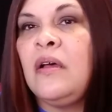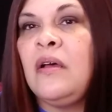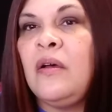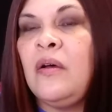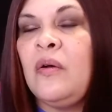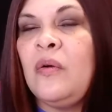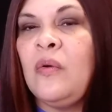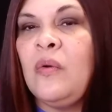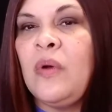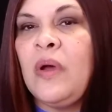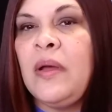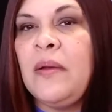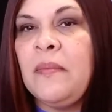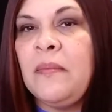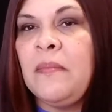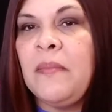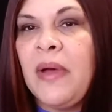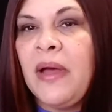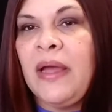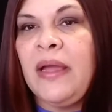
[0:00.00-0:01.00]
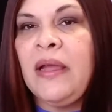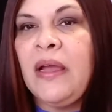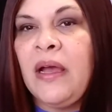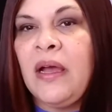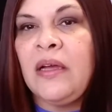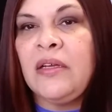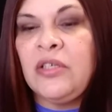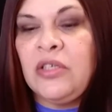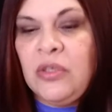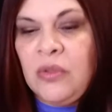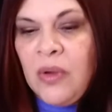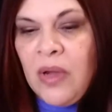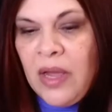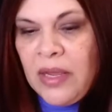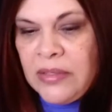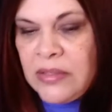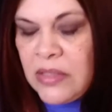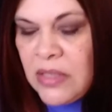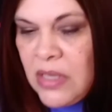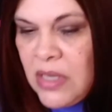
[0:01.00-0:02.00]
oh my gosh, you
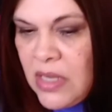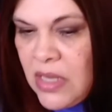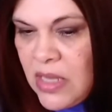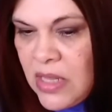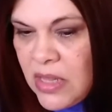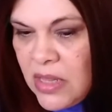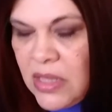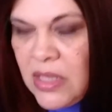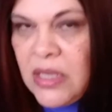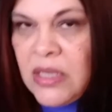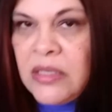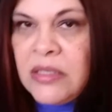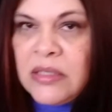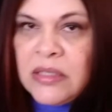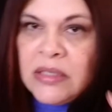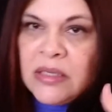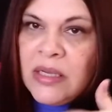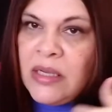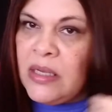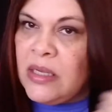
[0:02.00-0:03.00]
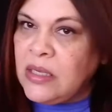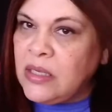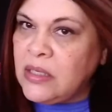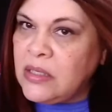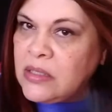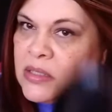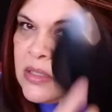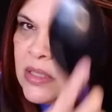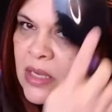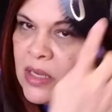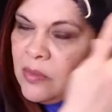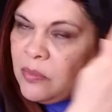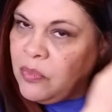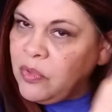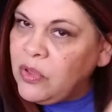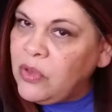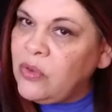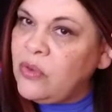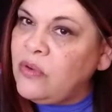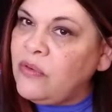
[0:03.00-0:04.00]
guys, this is a
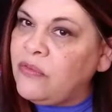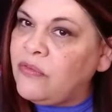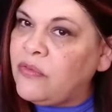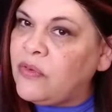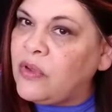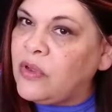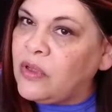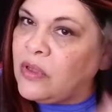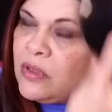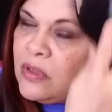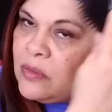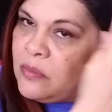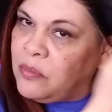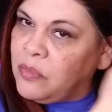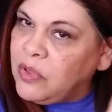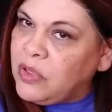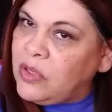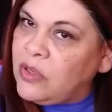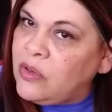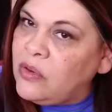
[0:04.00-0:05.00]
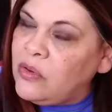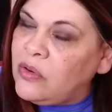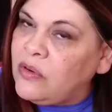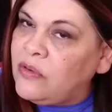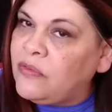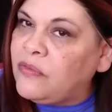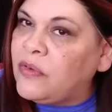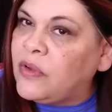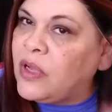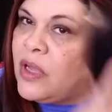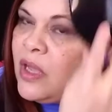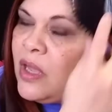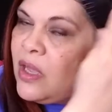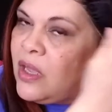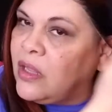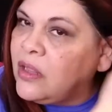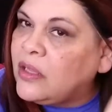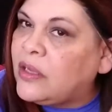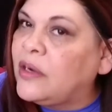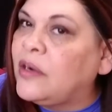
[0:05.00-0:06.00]
beautiful, beautiful
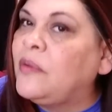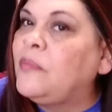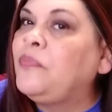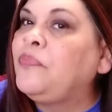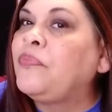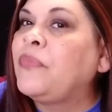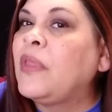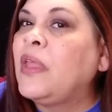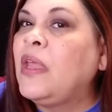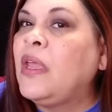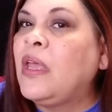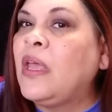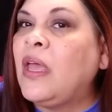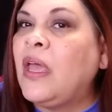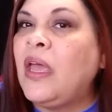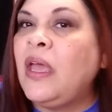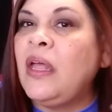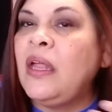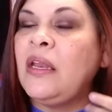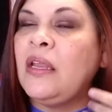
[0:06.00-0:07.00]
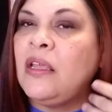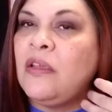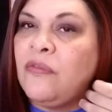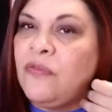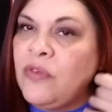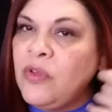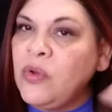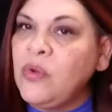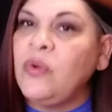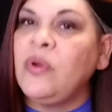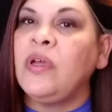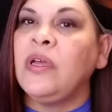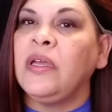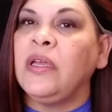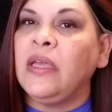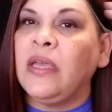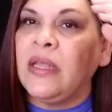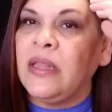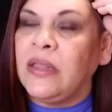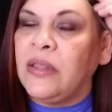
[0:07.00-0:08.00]
color. And if you
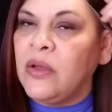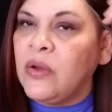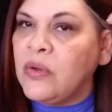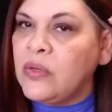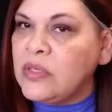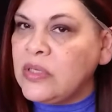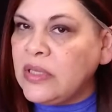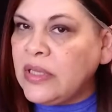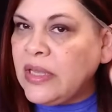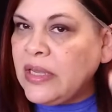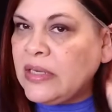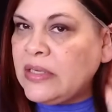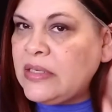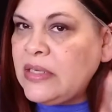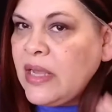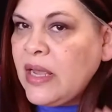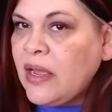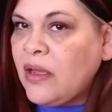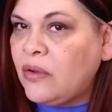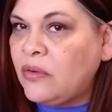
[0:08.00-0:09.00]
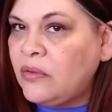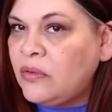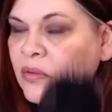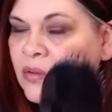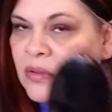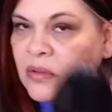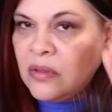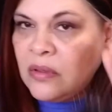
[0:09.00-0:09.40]
could get those laid down,